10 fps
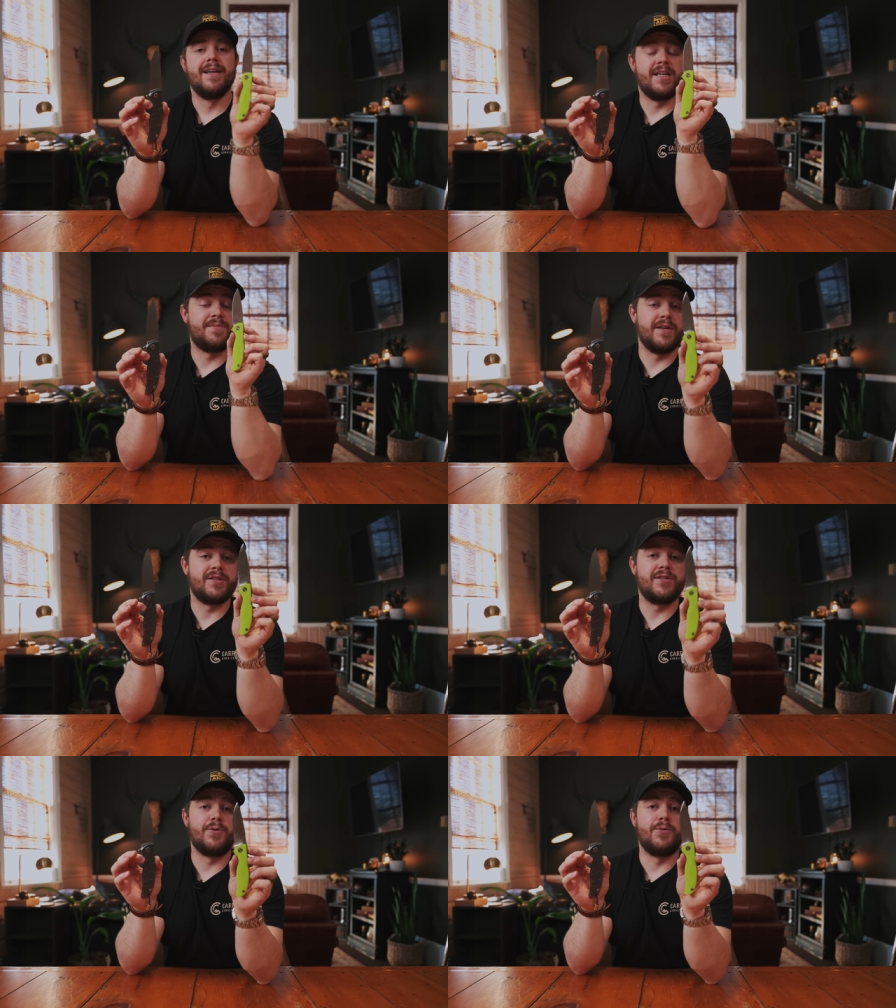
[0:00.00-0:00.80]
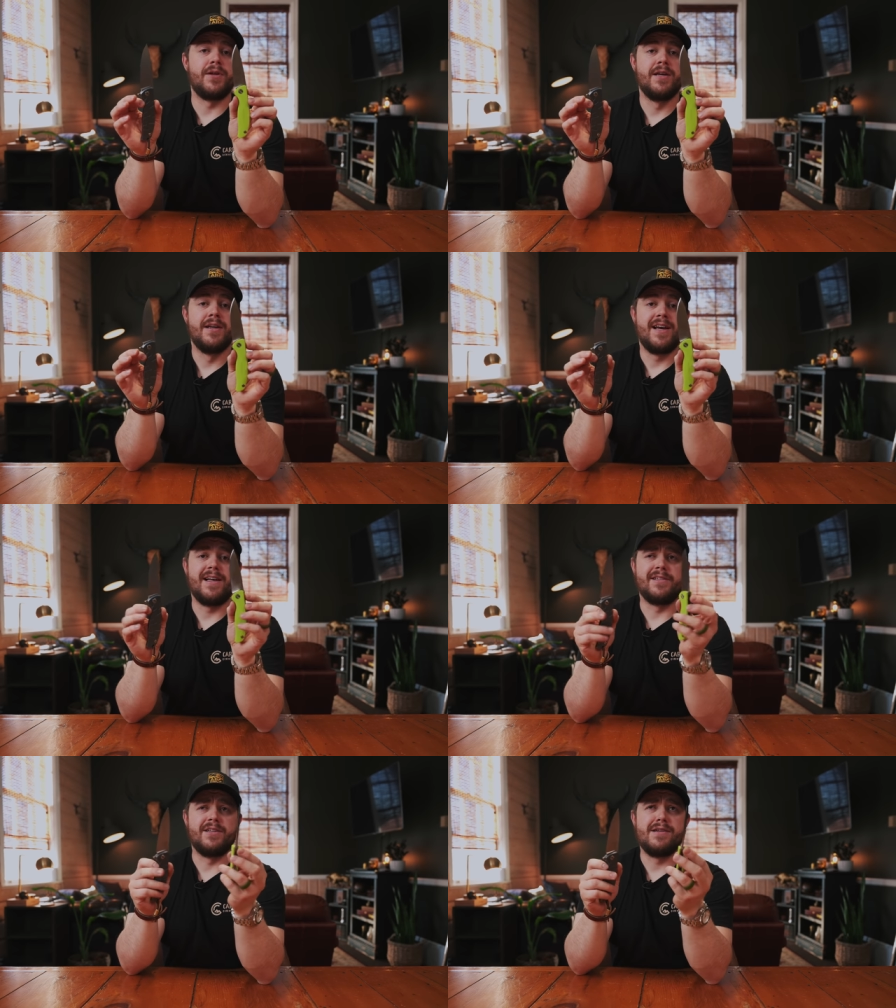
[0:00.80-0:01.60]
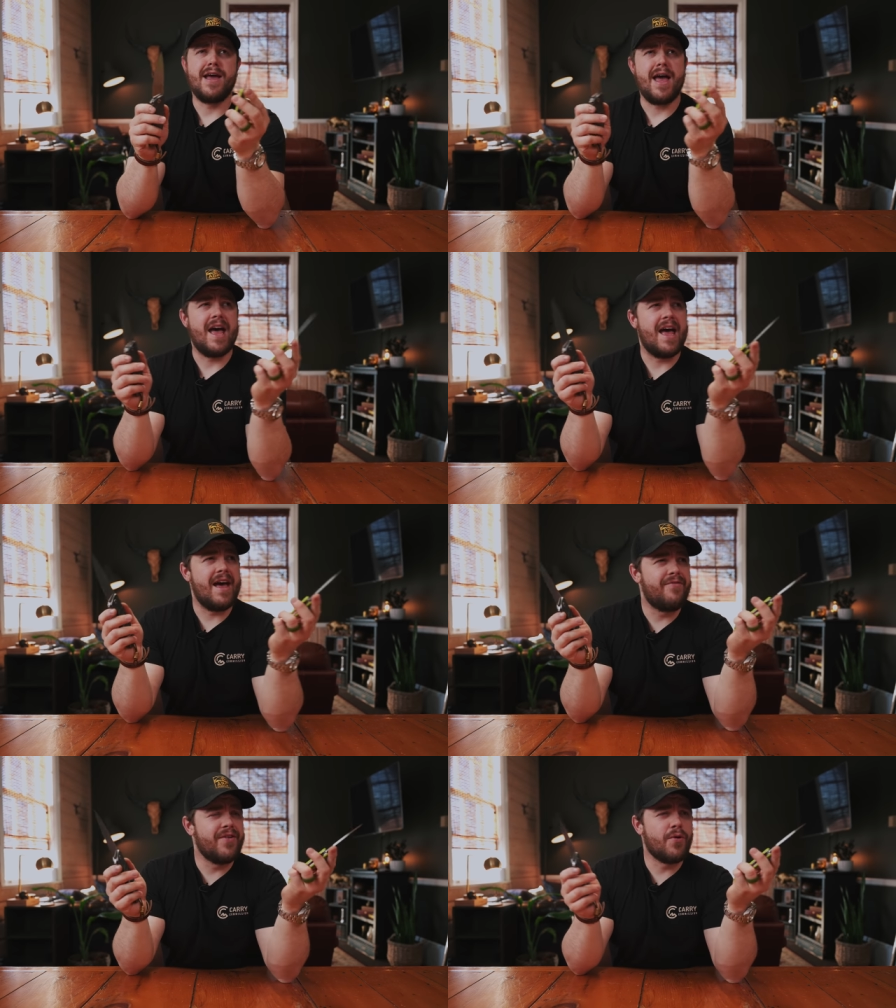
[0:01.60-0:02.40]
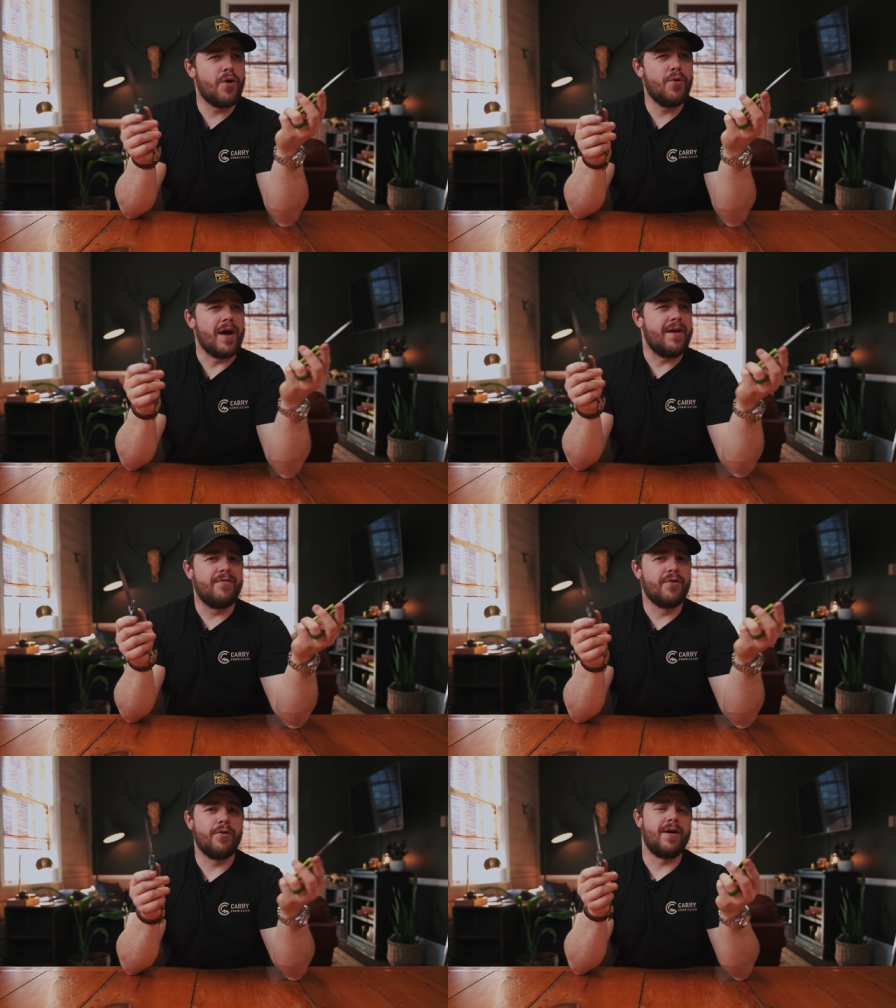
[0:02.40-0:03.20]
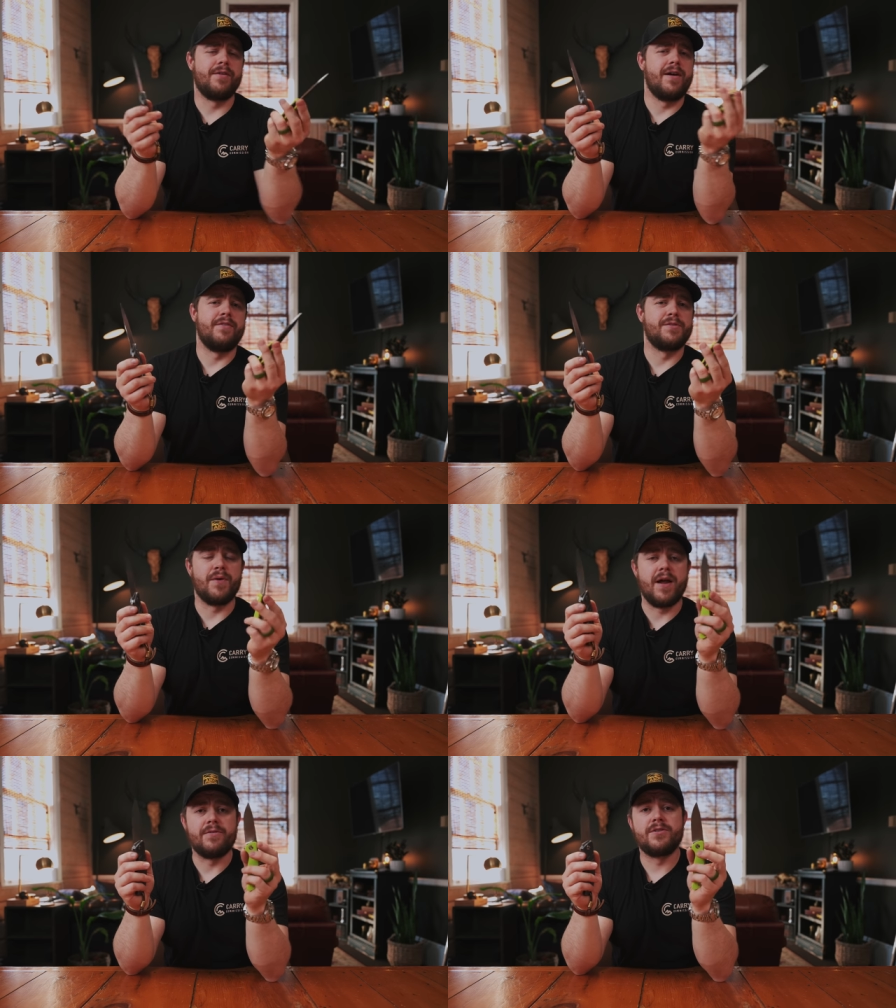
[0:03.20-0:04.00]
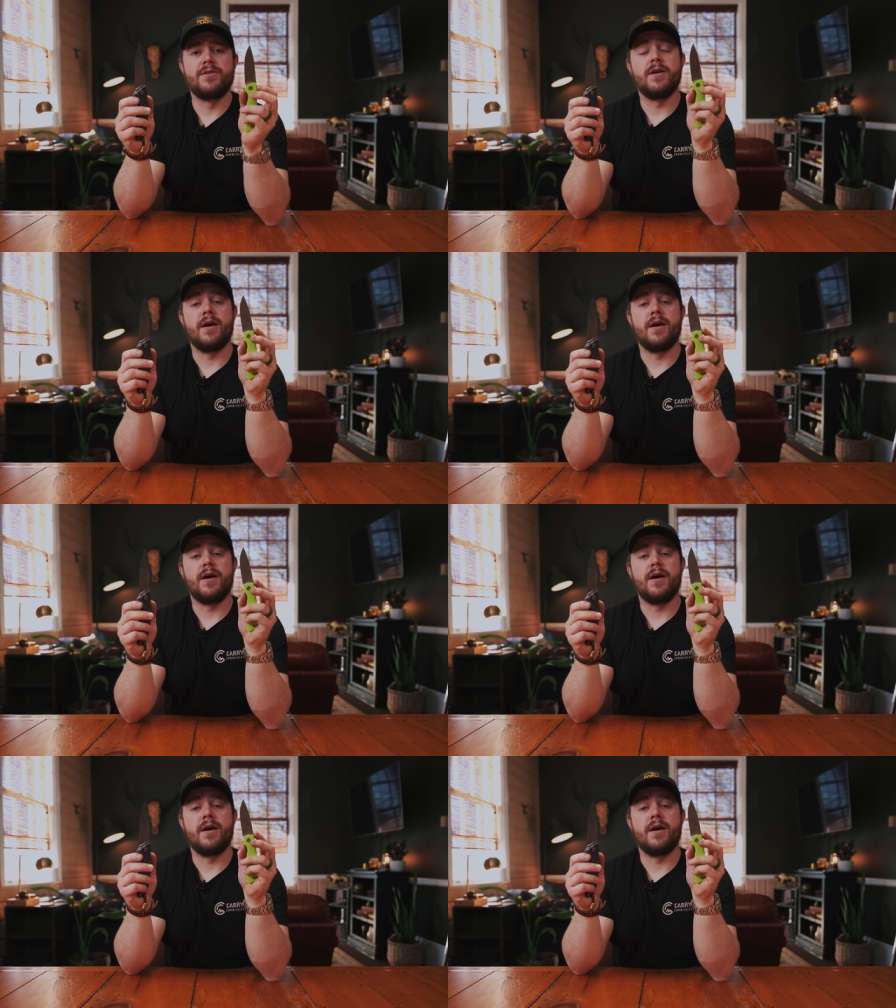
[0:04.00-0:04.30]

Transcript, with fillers: It's being sold as an Eafengrow, I don't know how it's pronounced.